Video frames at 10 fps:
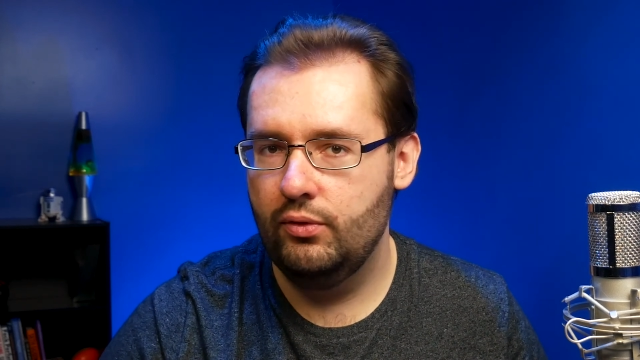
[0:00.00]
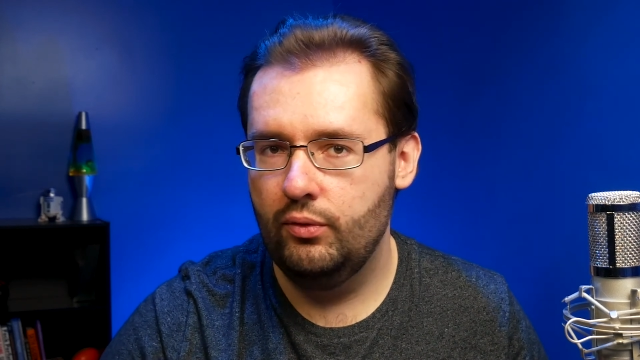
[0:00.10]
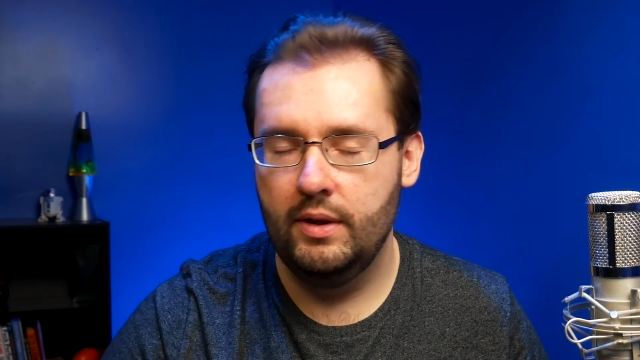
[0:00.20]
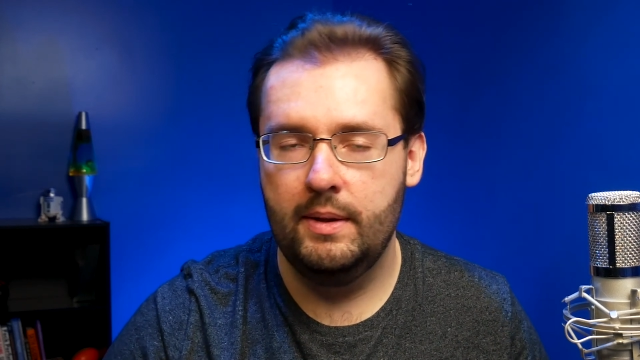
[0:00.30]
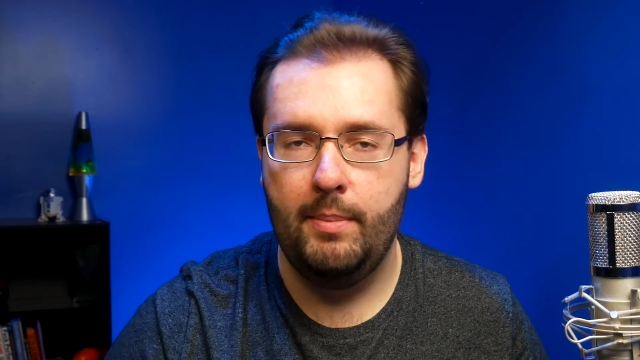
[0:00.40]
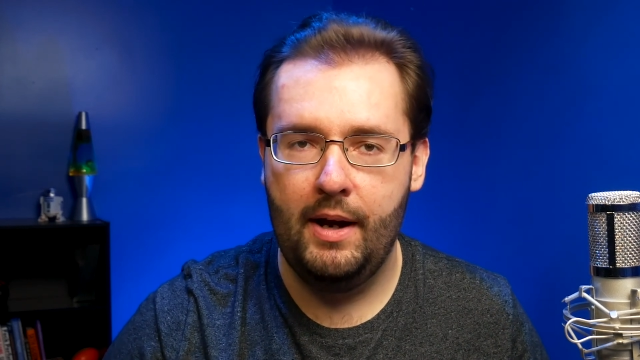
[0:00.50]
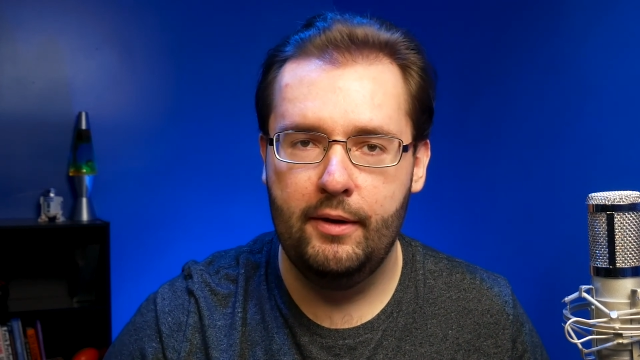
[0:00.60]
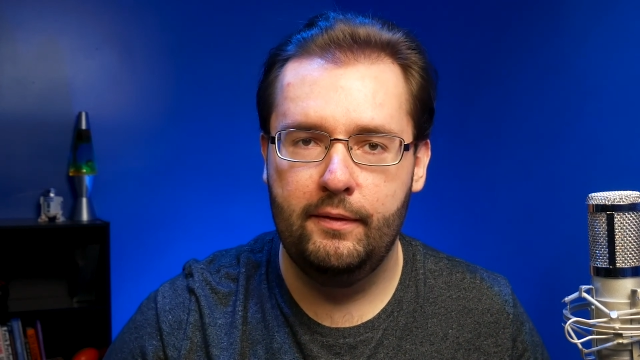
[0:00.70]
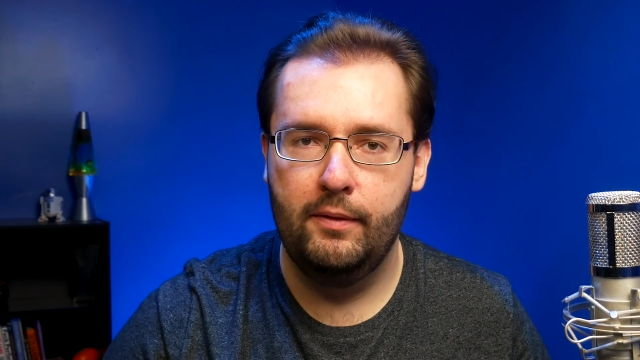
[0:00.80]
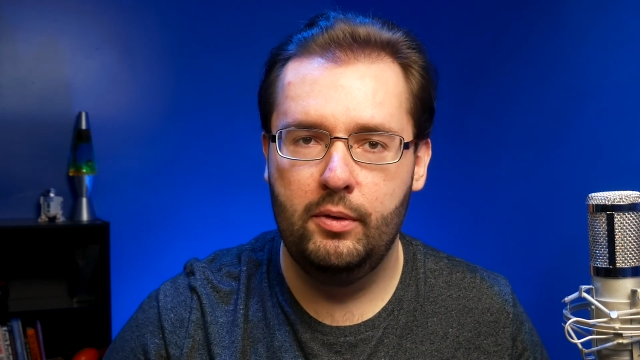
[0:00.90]
It's really
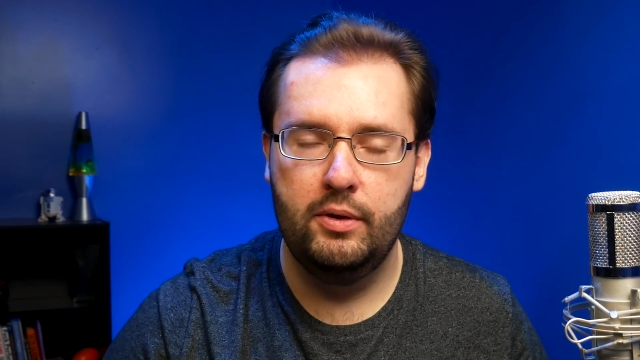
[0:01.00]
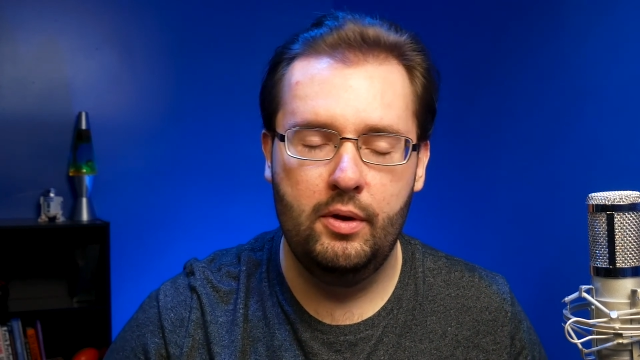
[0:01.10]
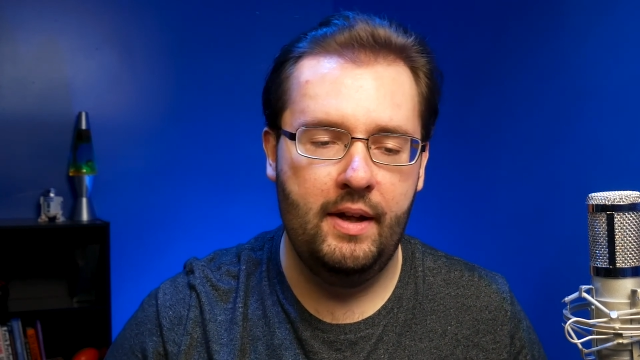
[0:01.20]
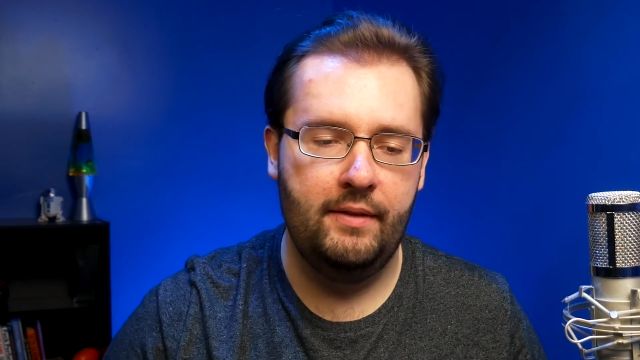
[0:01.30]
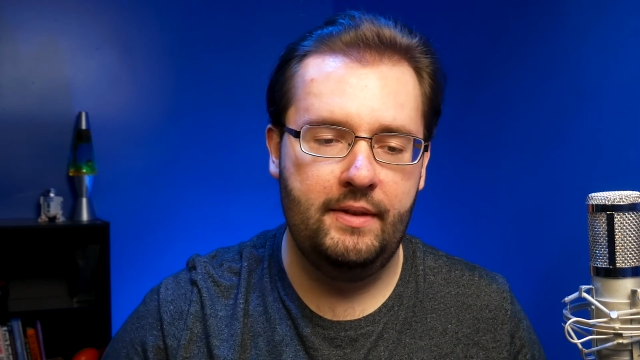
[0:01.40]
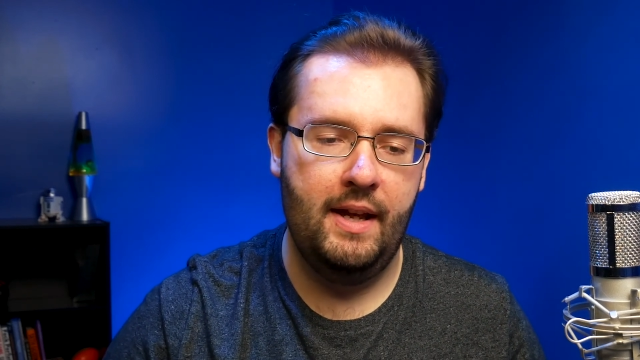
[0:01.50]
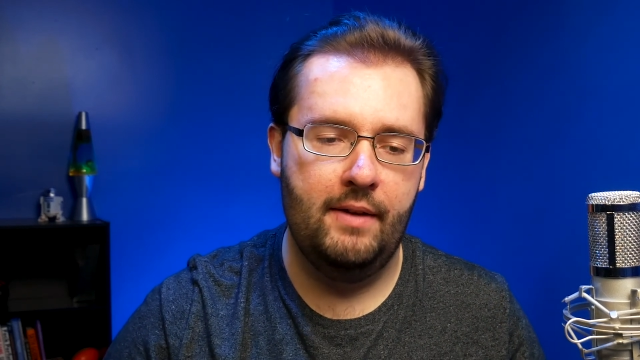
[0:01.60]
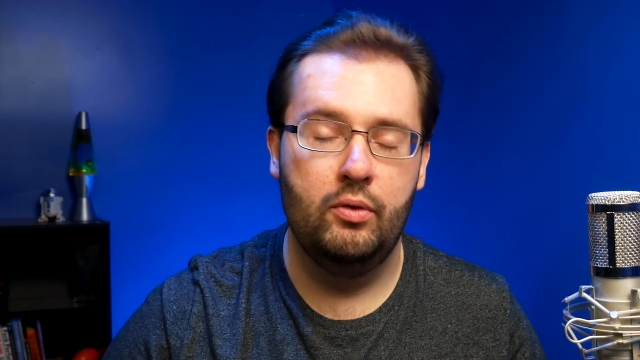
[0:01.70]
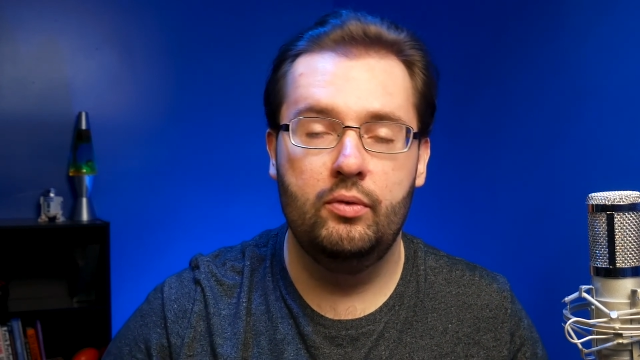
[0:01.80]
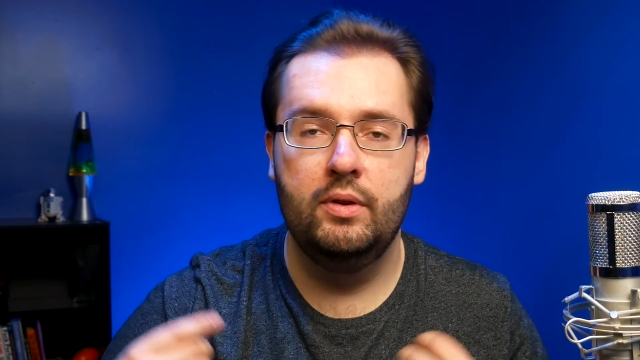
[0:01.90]
powerful. You don't have to
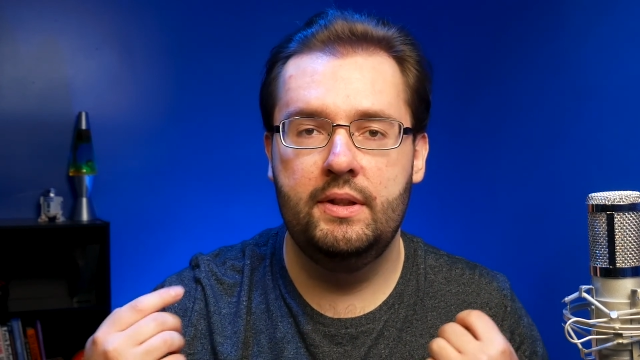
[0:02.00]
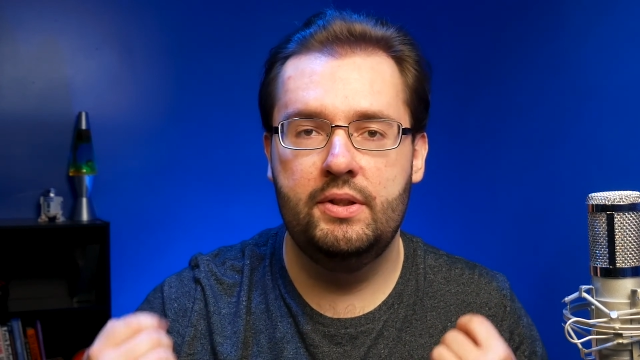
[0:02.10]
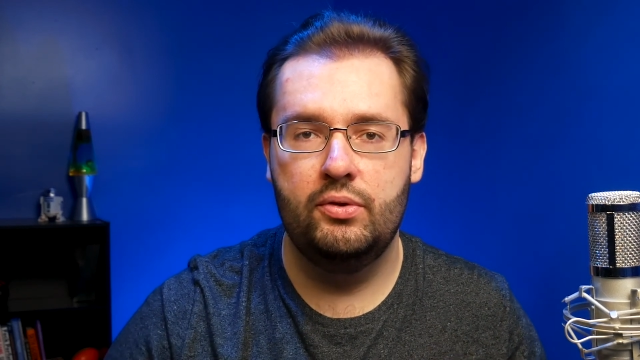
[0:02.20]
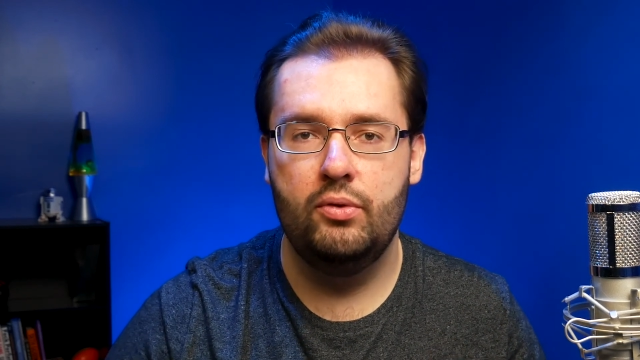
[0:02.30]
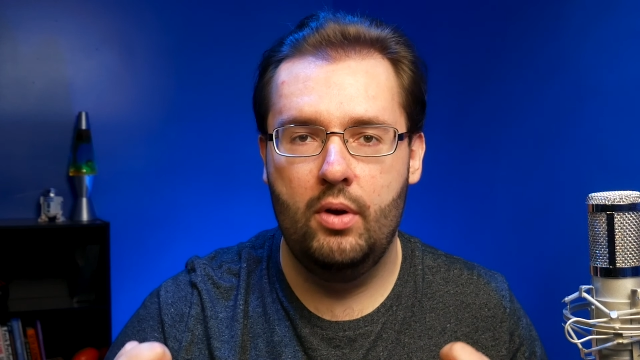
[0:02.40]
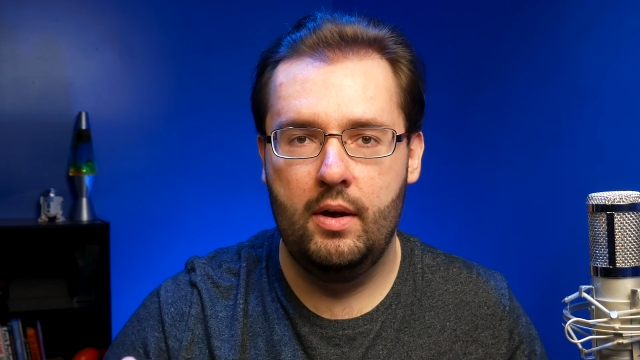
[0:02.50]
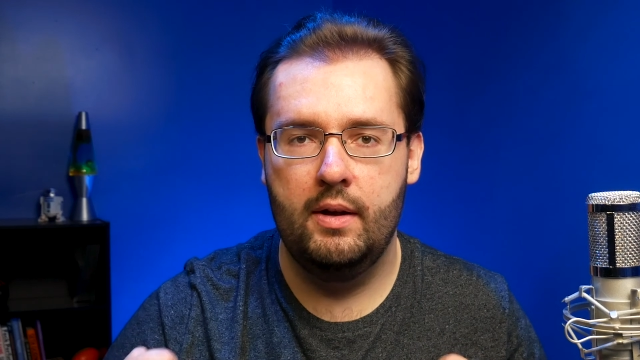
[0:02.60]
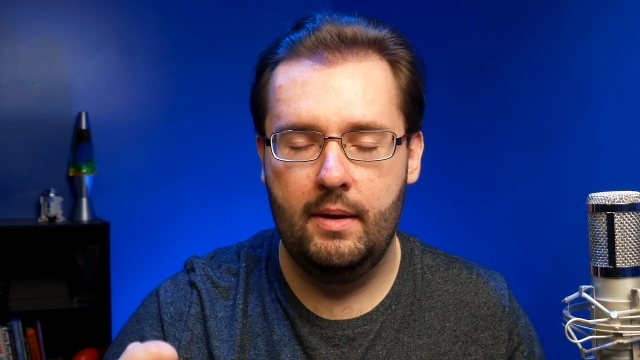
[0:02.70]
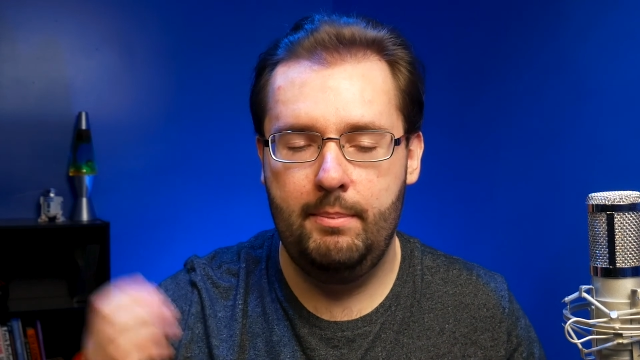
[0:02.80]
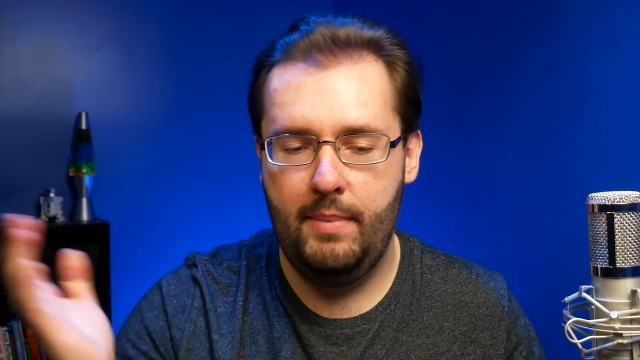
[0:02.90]
have a really
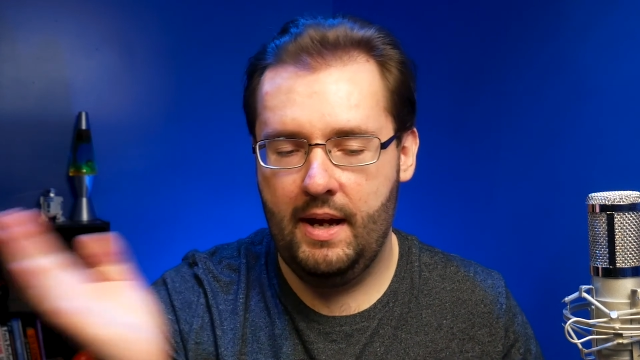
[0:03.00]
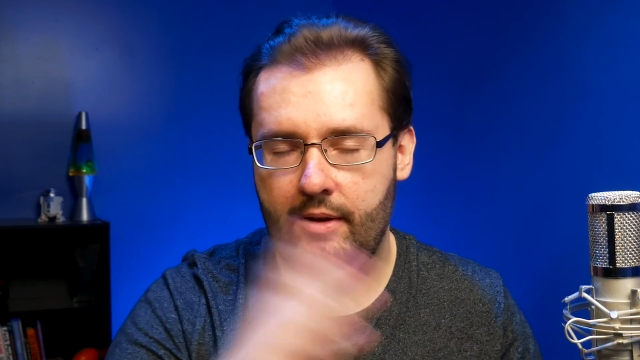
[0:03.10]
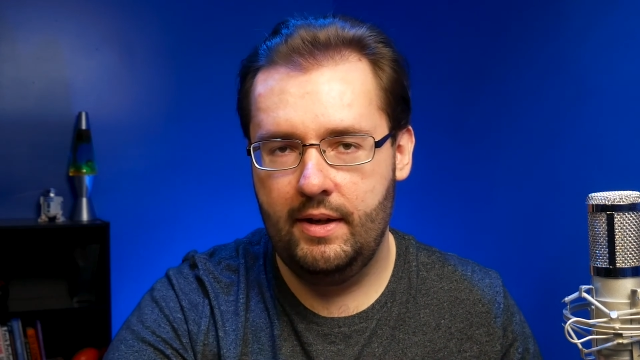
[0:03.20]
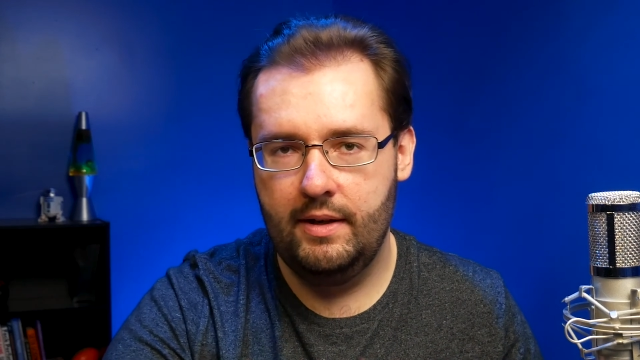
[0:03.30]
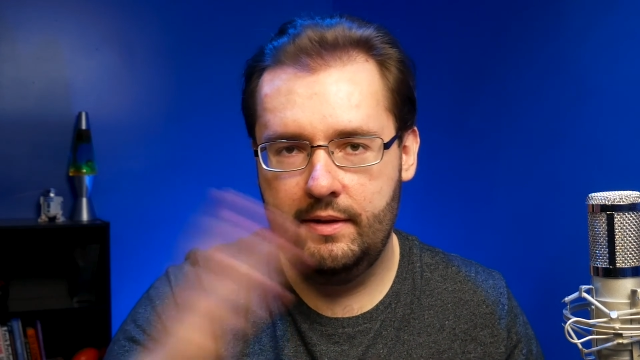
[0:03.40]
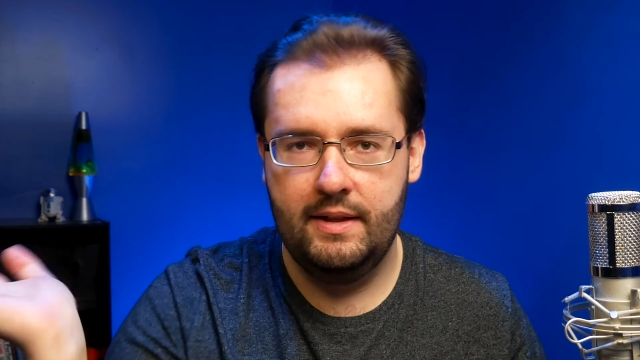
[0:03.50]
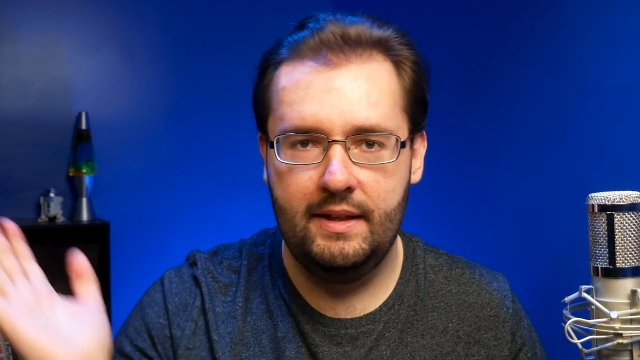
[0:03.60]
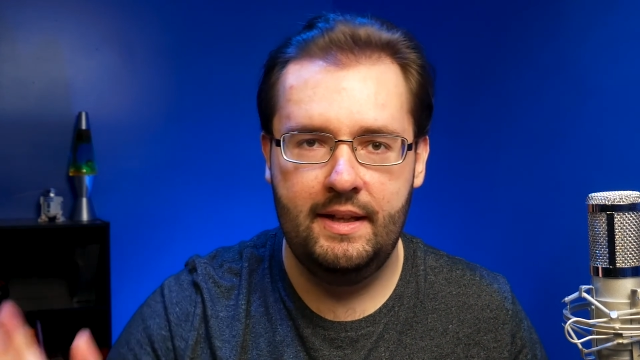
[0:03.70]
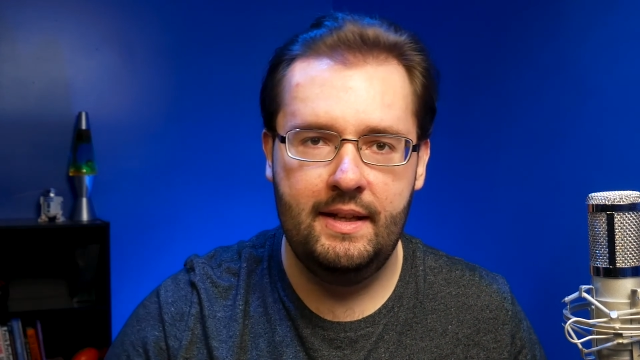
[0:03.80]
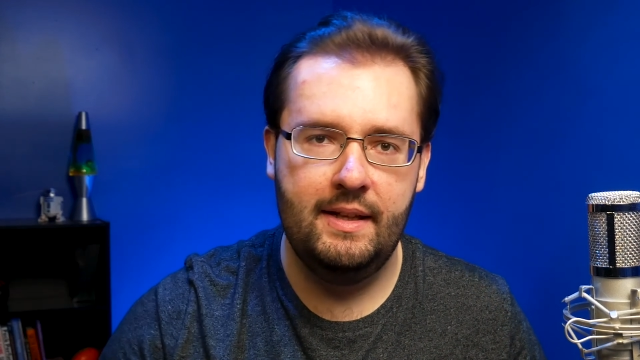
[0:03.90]
strong background
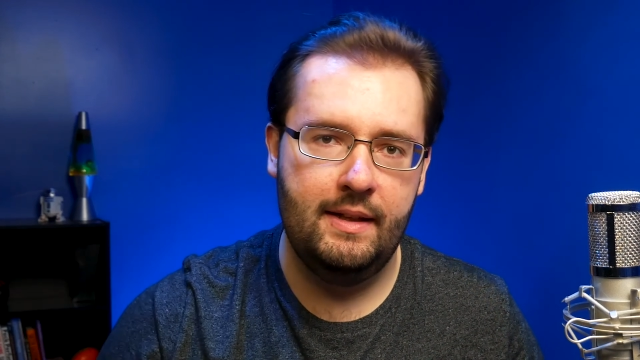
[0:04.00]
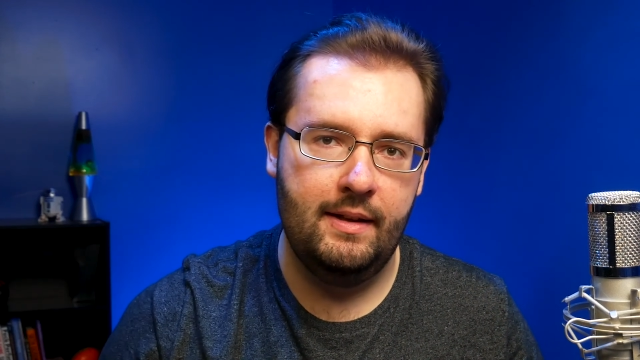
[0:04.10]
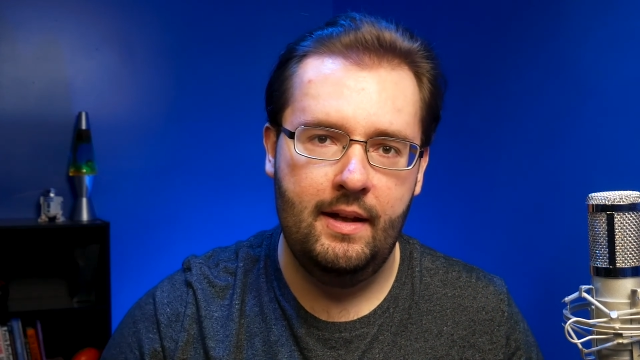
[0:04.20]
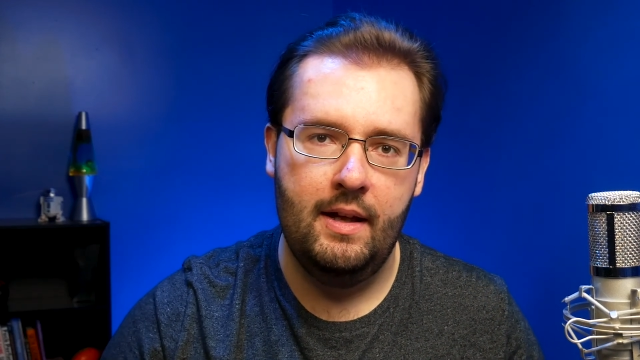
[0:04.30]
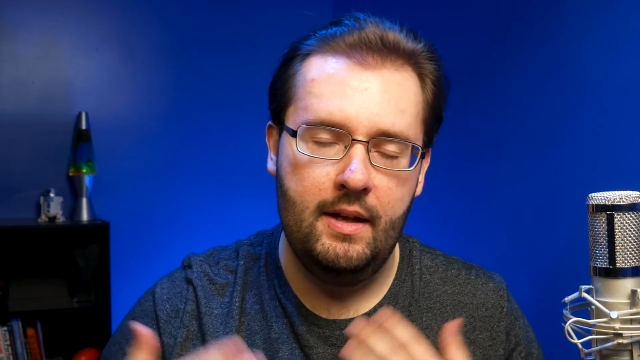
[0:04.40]
and keying.